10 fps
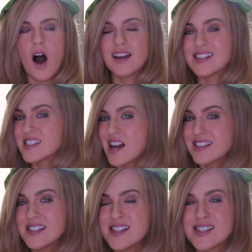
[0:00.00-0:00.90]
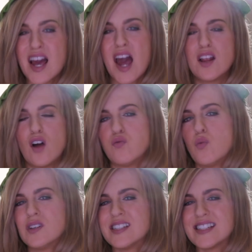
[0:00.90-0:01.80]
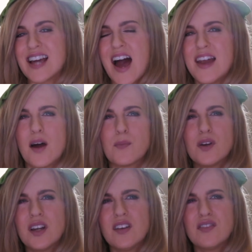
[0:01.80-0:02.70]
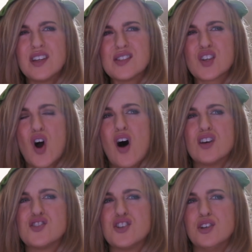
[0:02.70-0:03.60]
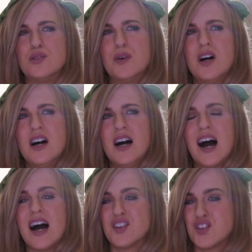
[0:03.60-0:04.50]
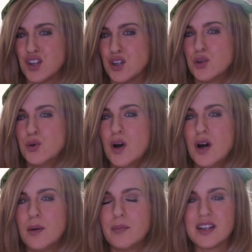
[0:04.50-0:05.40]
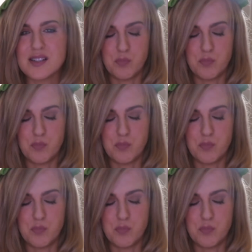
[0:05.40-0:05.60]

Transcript: On a sexy scale of one to ten, I'm gonna give this costume a two because